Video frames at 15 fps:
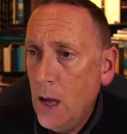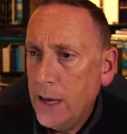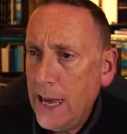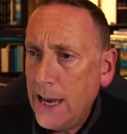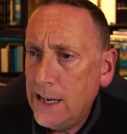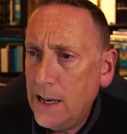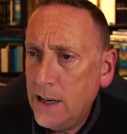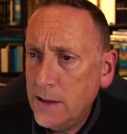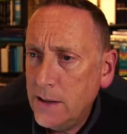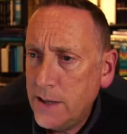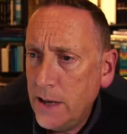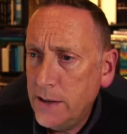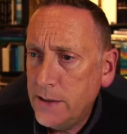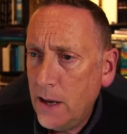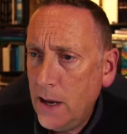Caitlin
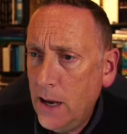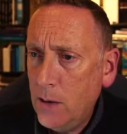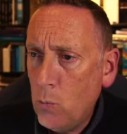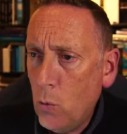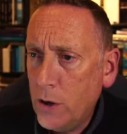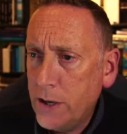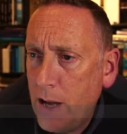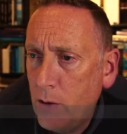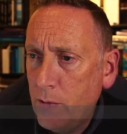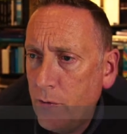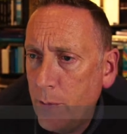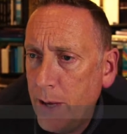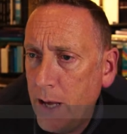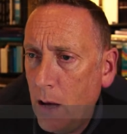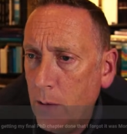says, It worked out for me.